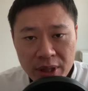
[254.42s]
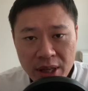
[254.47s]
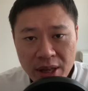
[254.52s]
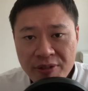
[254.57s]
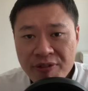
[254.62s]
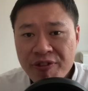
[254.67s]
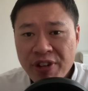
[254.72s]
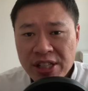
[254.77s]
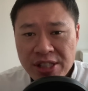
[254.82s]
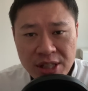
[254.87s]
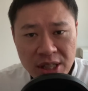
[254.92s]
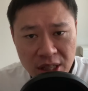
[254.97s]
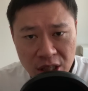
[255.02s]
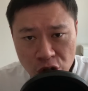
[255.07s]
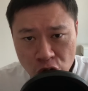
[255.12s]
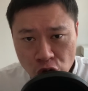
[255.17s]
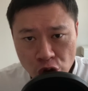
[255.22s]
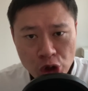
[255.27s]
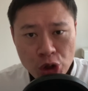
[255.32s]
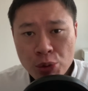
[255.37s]
investing
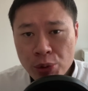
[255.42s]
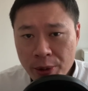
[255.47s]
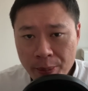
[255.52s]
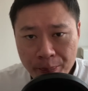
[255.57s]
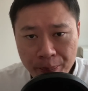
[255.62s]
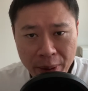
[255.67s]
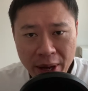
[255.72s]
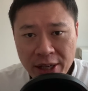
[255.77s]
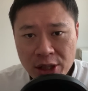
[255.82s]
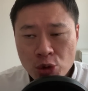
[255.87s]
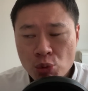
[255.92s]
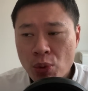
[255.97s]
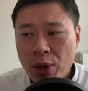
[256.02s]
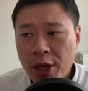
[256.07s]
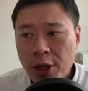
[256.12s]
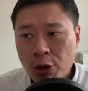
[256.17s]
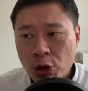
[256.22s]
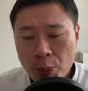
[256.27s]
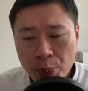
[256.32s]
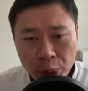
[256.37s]
is still the best
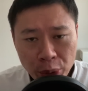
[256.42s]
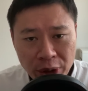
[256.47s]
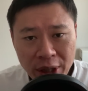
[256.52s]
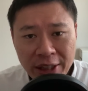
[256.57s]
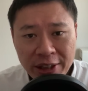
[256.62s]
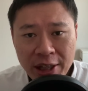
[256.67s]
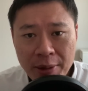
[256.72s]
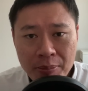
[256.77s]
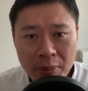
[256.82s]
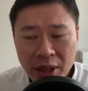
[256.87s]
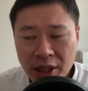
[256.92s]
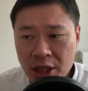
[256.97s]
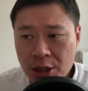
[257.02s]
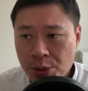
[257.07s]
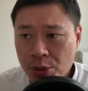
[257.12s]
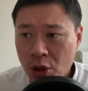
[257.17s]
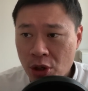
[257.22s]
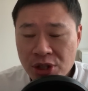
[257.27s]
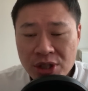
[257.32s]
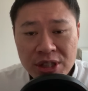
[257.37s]
way to protect that money
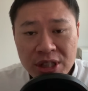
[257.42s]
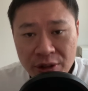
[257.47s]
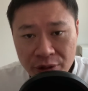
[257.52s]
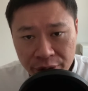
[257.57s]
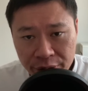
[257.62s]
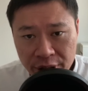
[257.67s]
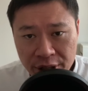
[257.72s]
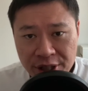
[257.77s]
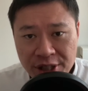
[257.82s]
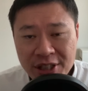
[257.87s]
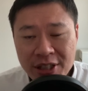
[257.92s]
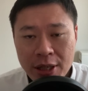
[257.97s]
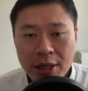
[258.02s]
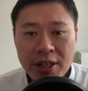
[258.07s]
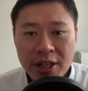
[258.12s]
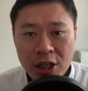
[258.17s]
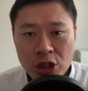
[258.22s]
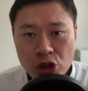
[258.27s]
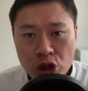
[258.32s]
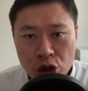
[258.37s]
because dividends
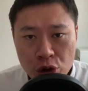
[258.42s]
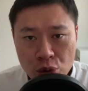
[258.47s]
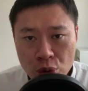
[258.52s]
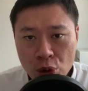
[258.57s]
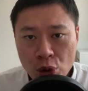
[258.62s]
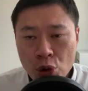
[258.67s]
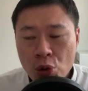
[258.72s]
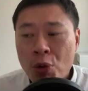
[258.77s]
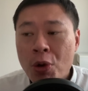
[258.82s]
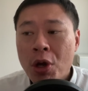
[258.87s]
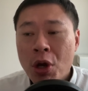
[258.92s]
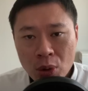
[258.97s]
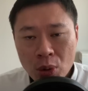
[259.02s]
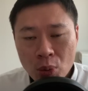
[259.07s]
can actually grow